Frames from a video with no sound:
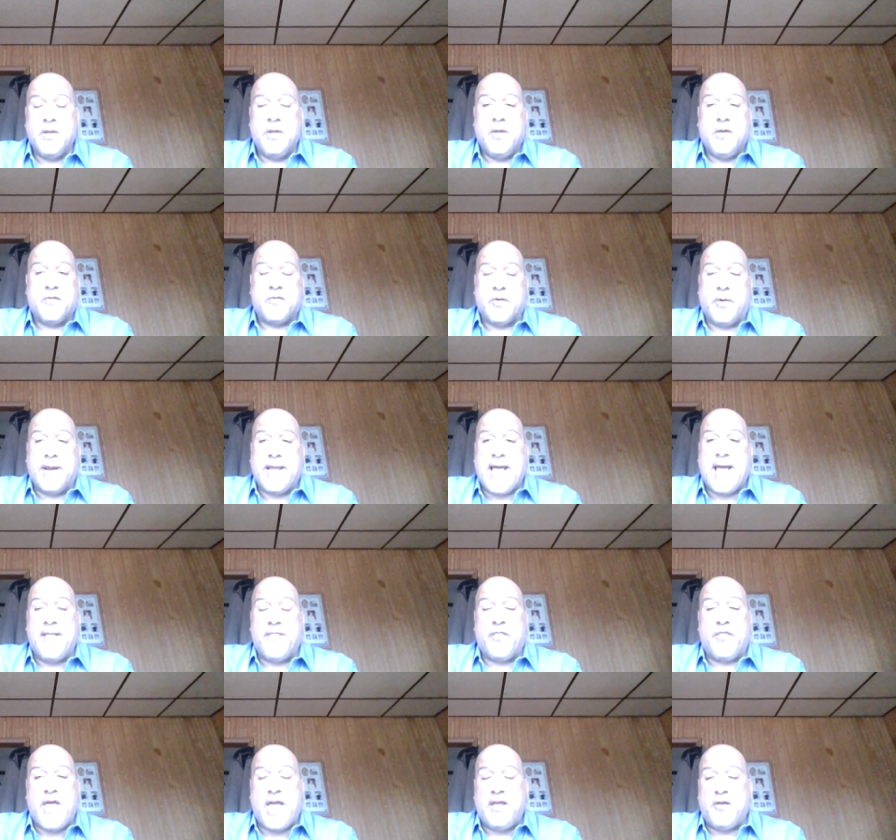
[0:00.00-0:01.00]
So
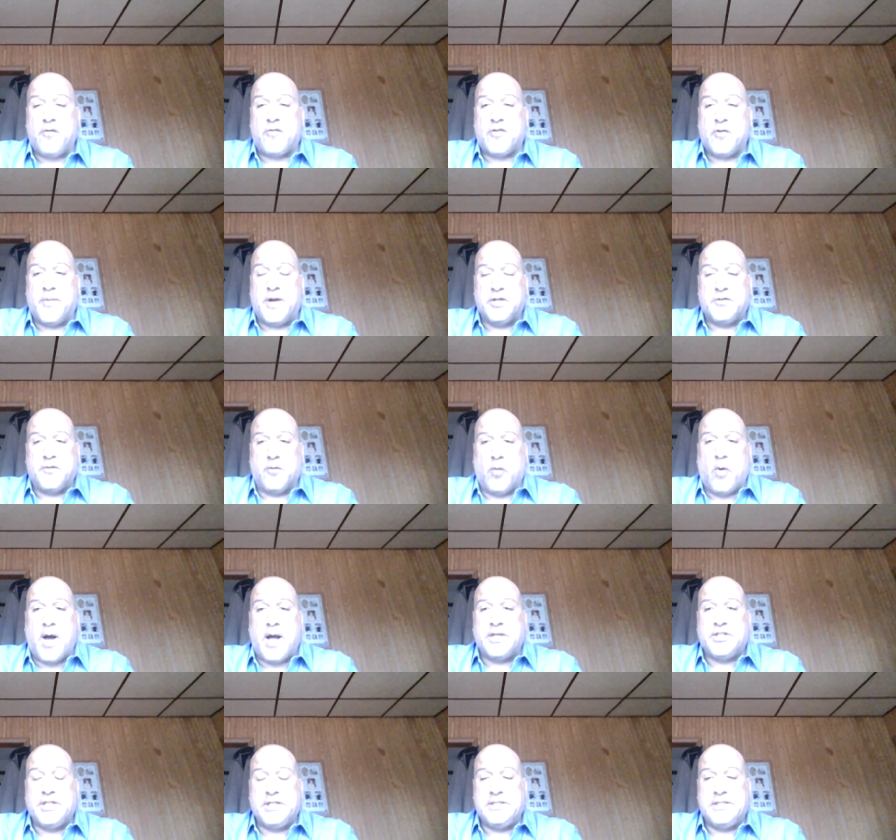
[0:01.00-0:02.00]
again, thank you so much for
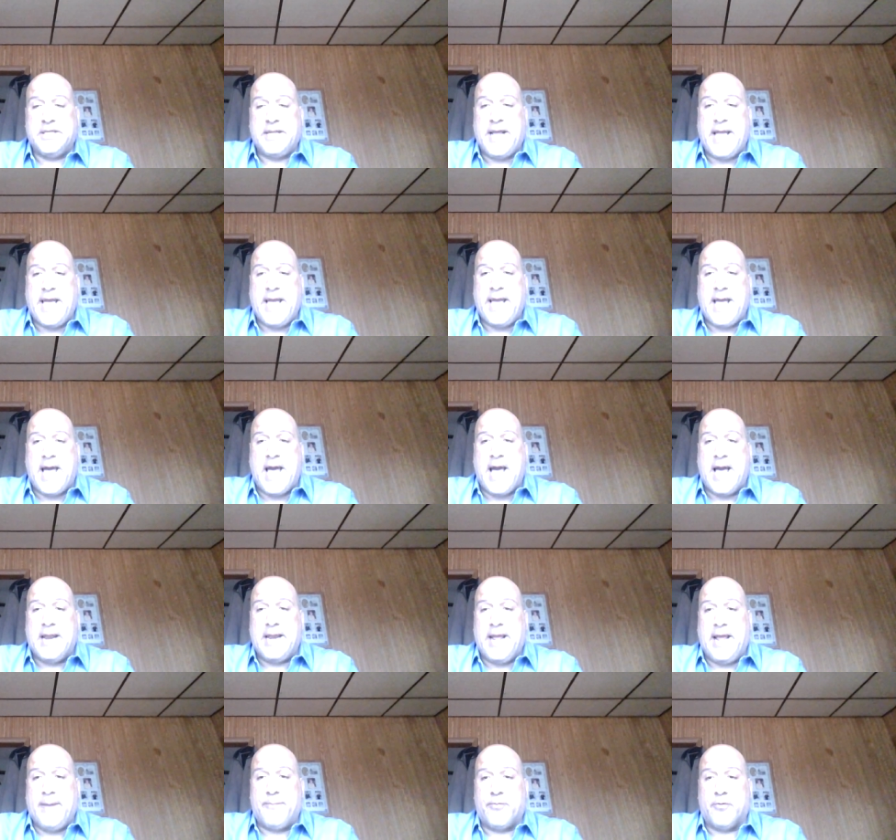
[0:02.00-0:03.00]
watching today
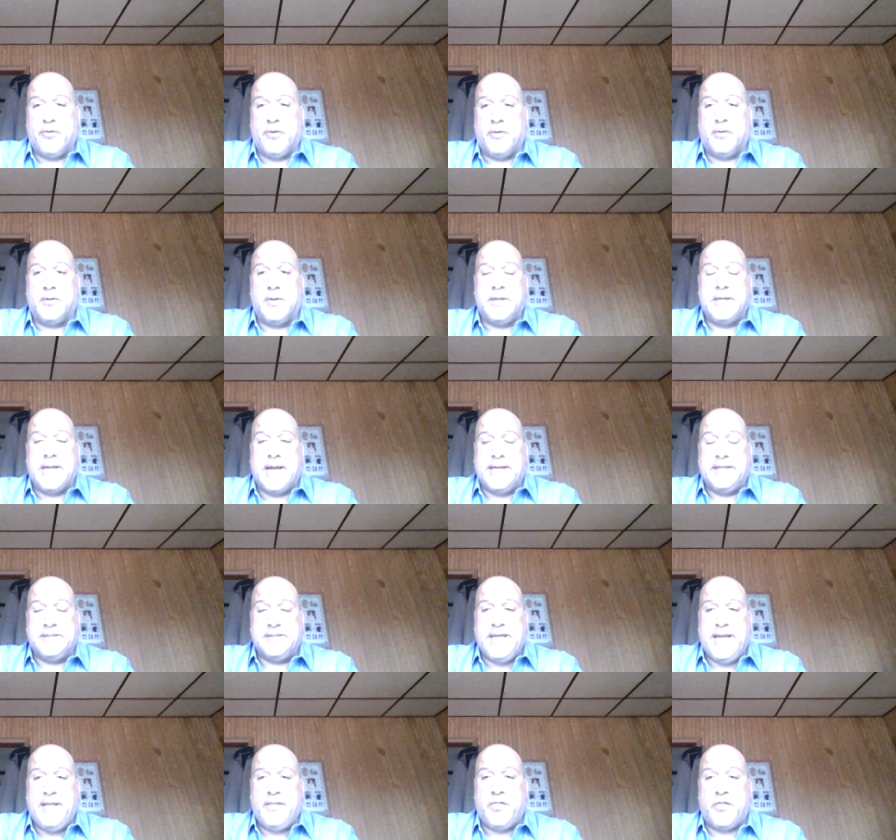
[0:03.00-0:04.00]
on April
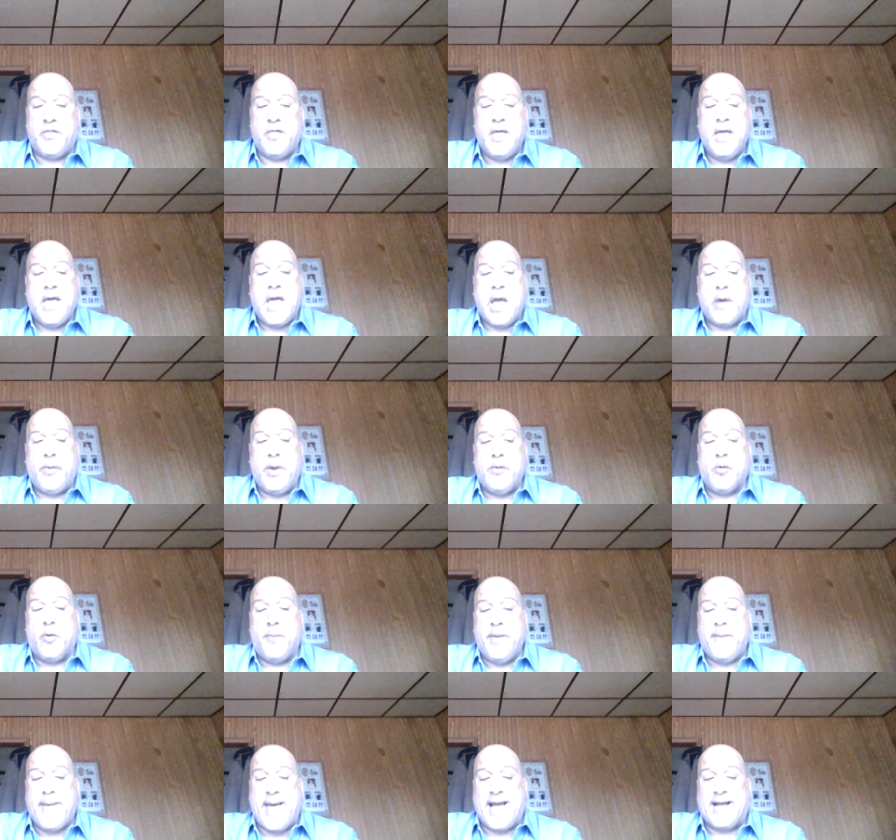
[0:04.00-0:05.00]
19th. And we will
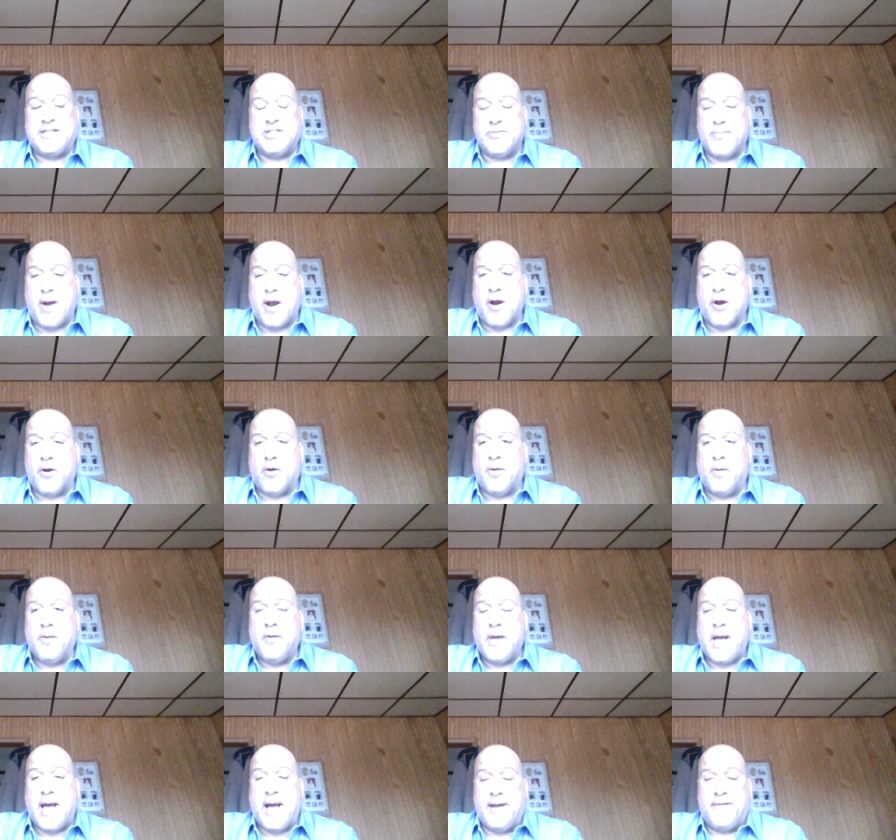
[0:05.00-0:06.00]
be back tomorrow
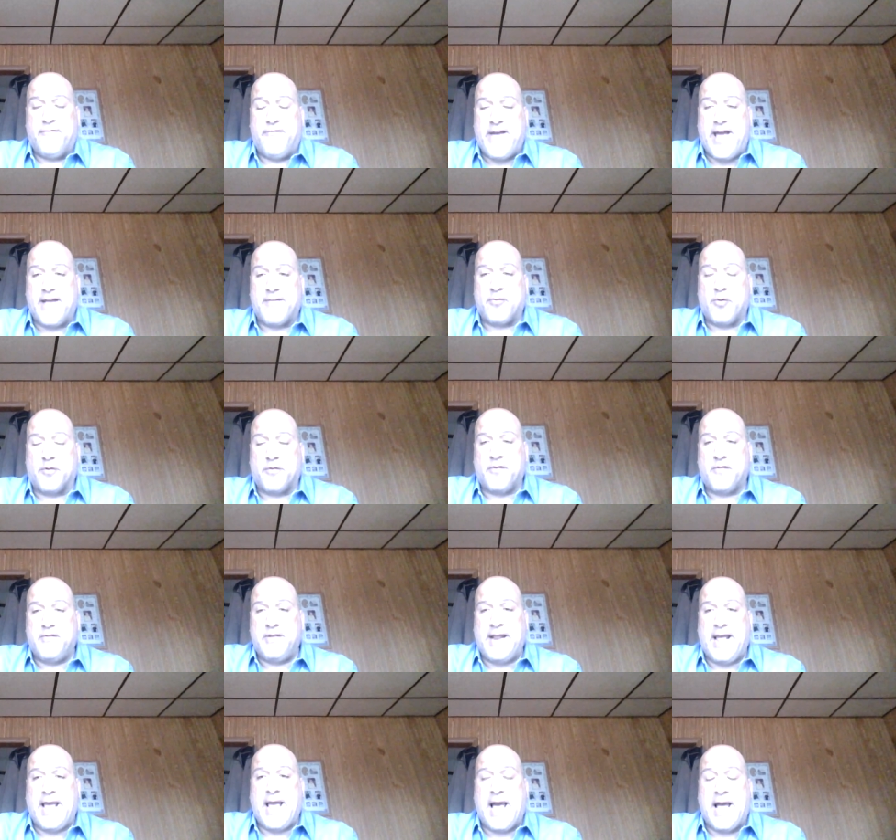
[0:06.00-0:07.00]
on Fast Horses
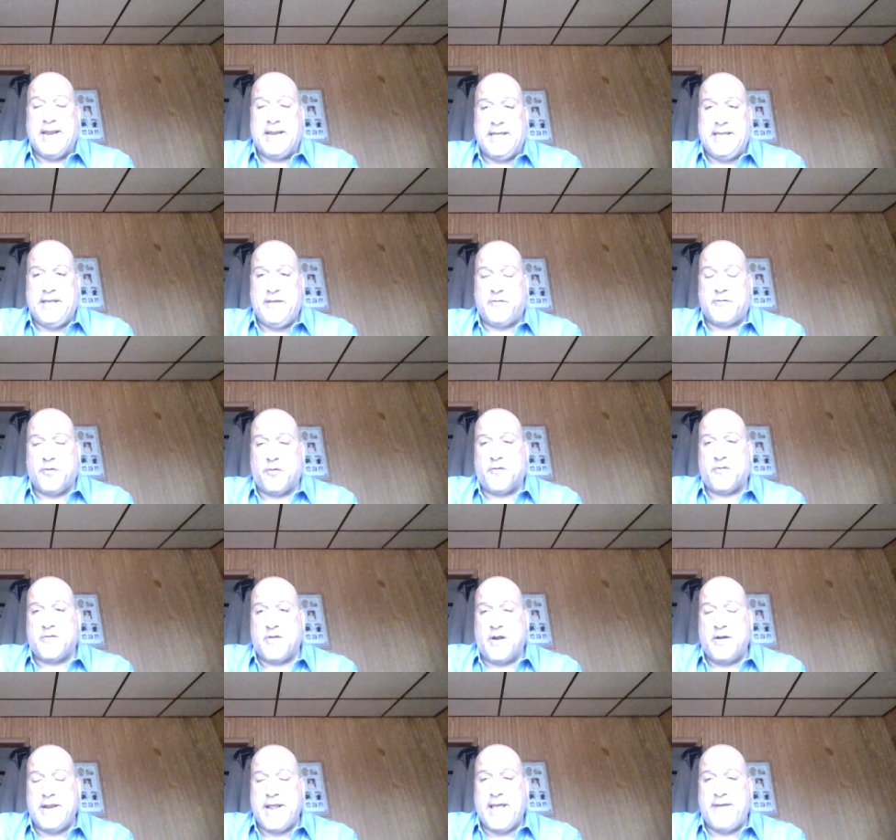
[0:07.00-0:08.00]
Today on Easter
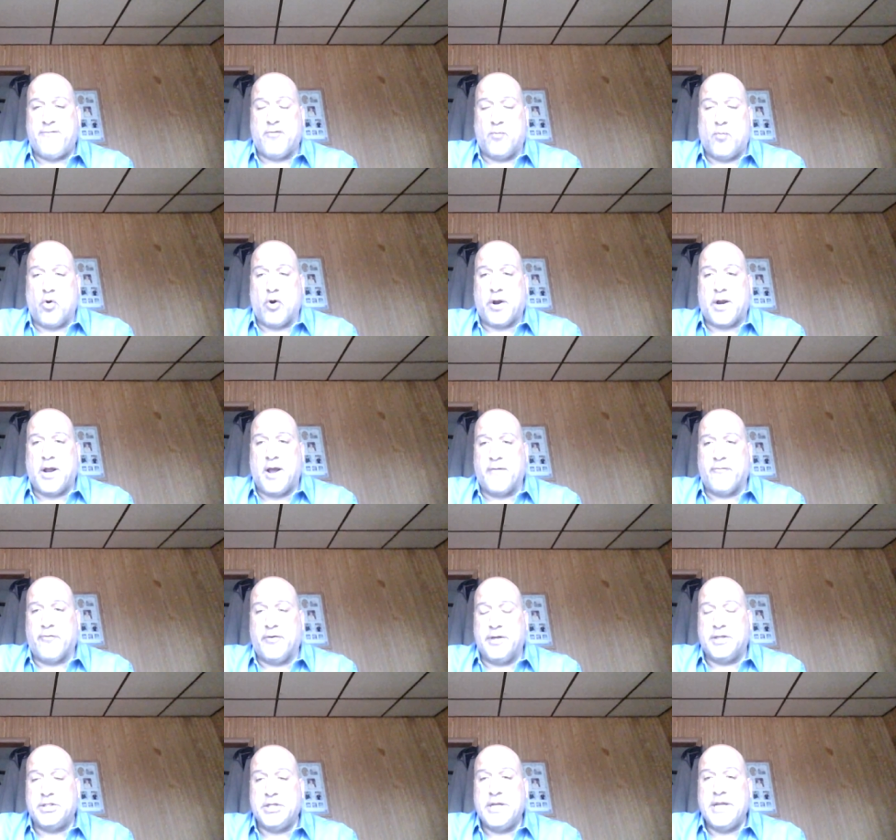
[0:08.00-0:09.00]
Sunday for more
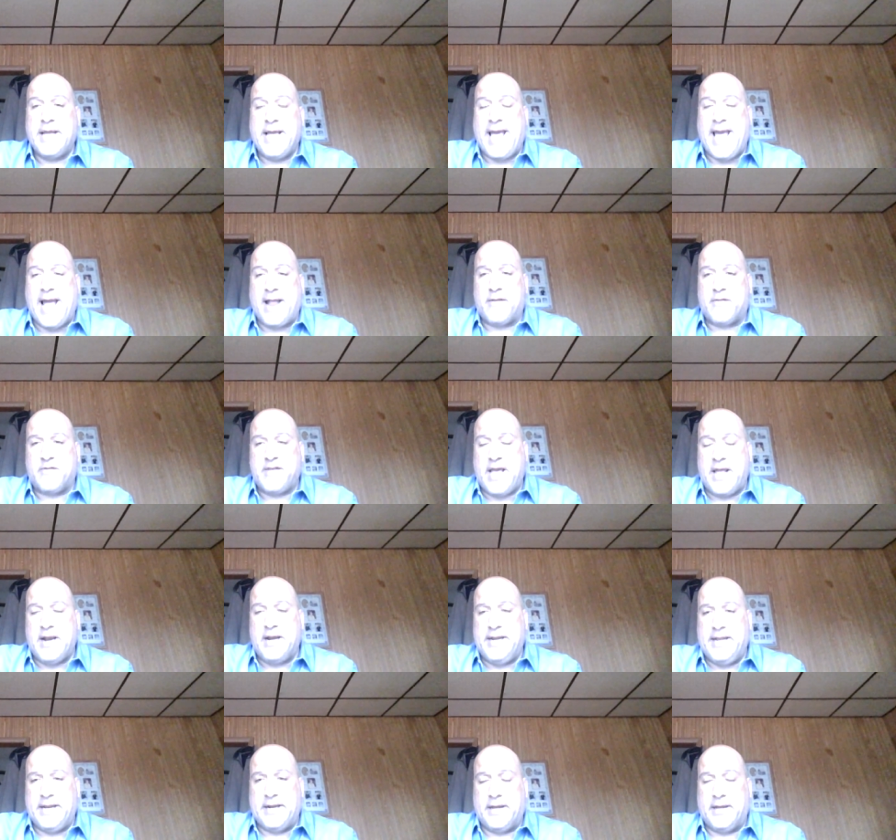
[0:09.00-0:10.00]
coverage at Santa
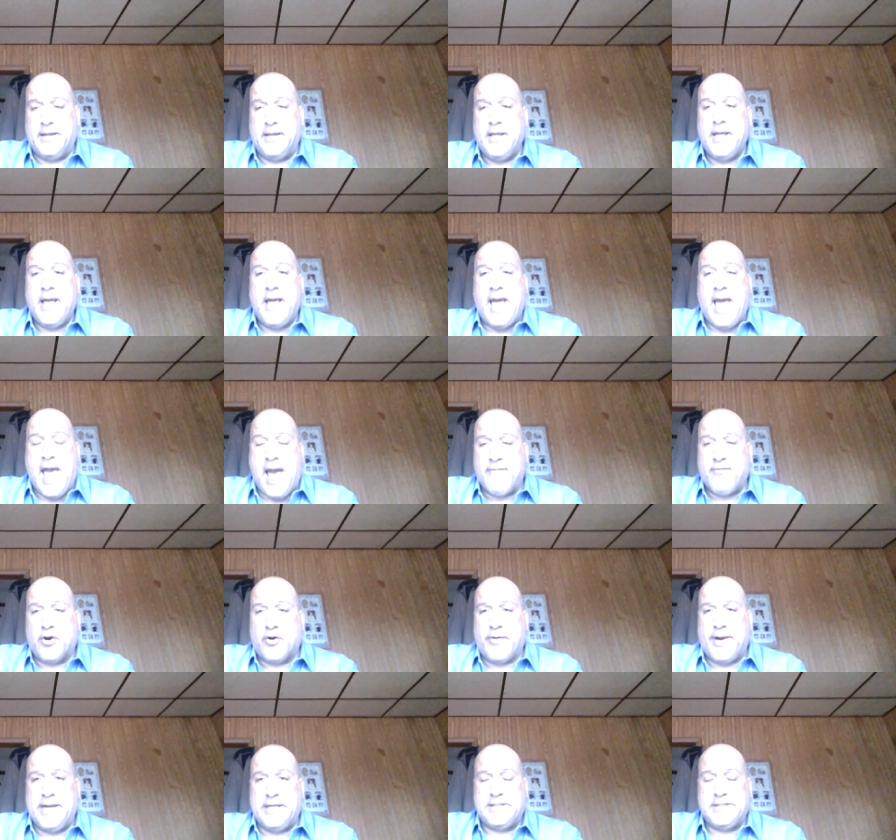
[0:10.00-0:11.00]
Anita. Have a
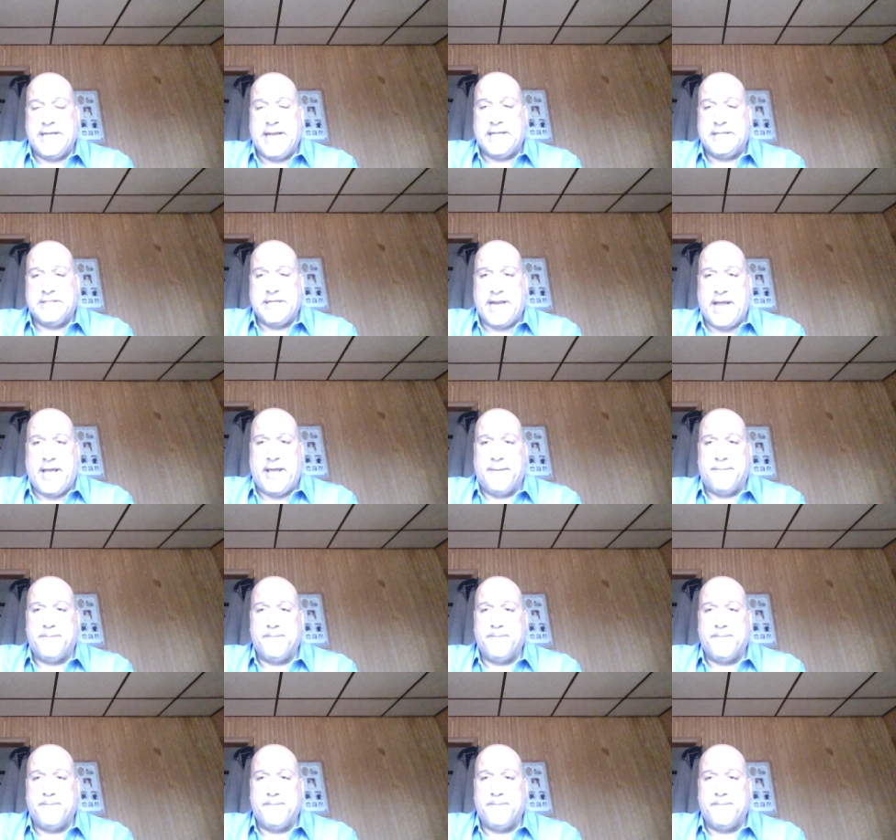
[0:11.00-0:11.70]
great day today.